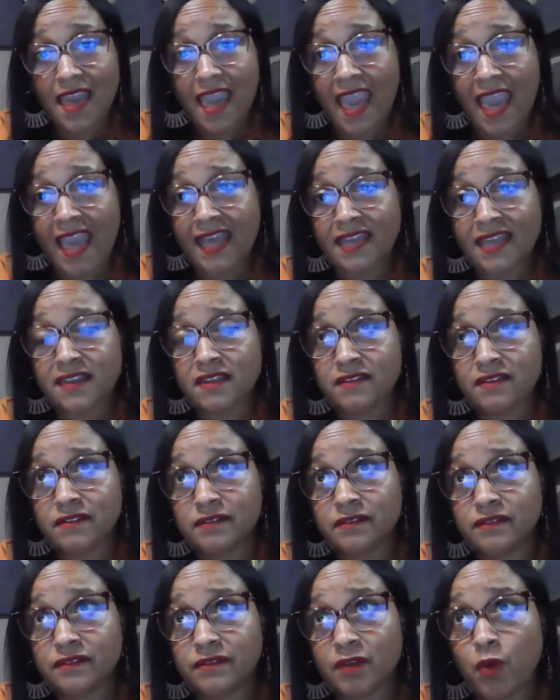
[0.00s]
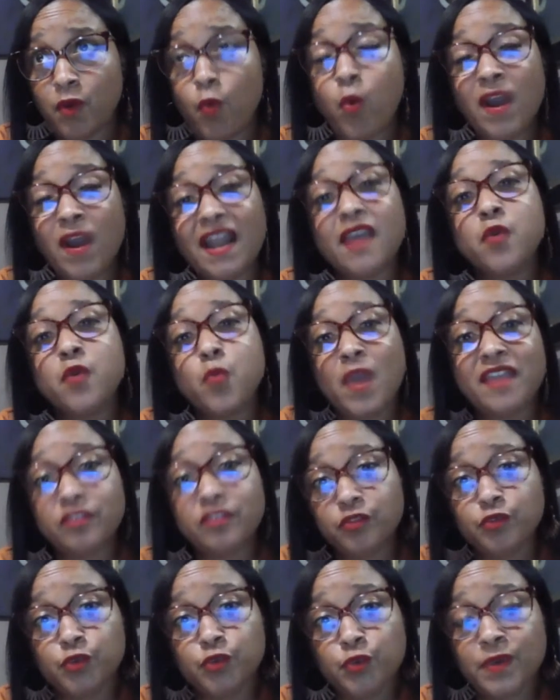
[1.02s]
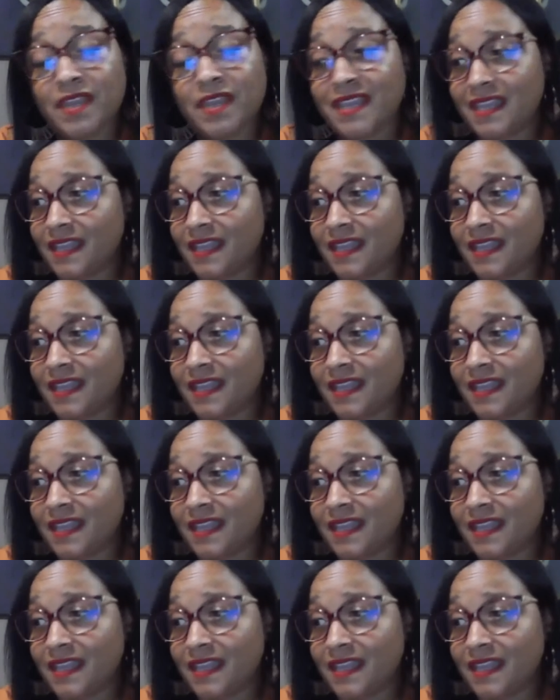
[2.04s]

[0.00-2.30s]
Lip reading: And what I went through